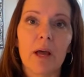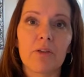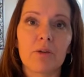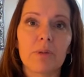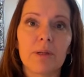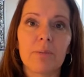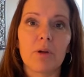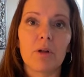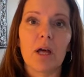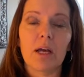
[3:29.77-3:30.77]
other
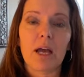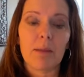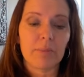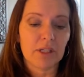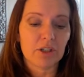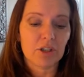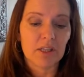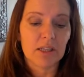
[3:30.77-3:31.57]
people accomplish